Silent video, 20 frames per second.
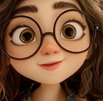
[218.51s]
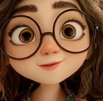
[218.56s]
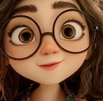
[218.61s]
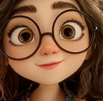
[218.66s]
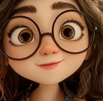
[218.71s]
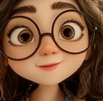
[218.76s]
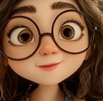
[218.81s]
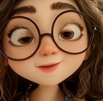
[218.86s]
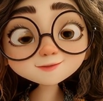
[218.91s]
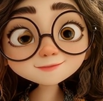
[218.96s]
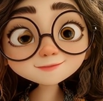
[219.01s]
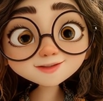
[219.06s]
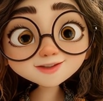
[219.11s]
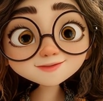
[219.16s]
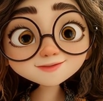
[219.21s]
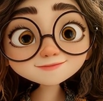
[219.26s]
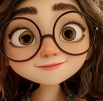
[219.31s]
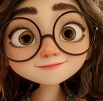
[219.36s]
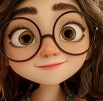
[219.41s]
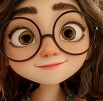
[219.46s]
The whole
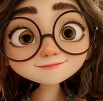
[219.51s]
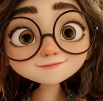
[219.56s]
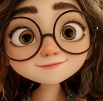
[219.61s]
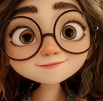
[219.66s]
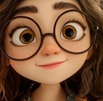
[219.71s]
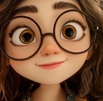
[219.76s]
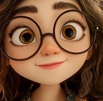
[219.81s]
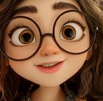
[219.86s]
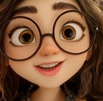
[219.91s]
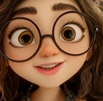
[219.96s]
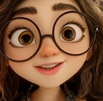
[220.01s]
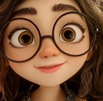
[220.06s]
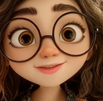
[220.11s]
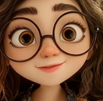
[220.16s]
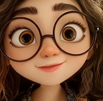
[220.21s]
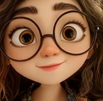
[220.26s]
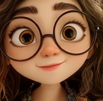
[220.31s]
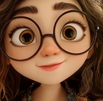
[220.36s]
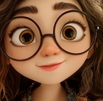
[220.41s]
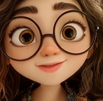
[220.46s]
point has always
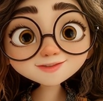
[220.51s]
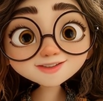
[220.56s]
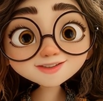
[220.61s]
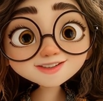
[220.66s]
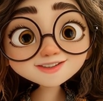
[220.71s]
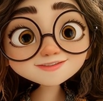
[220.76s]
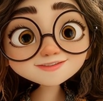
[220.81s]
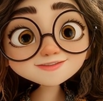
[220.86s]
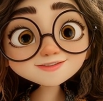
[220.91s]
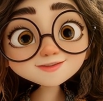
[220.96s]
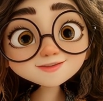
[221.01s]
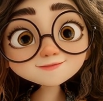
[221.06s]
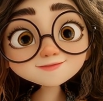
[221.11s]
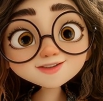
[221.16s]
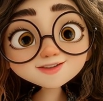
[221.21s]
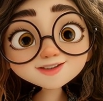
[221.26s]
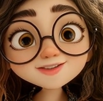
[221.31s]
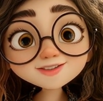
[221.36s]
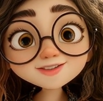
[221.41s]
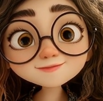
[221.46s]
been to make technology
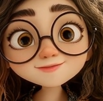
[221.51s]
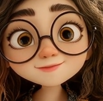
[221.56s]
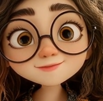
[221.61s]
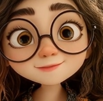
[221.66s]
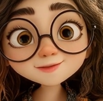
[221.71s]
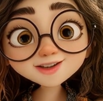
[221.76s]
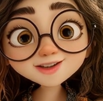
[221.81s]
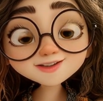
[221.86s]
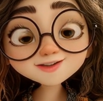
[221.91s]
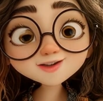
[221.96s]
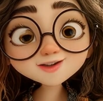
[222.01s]
helpful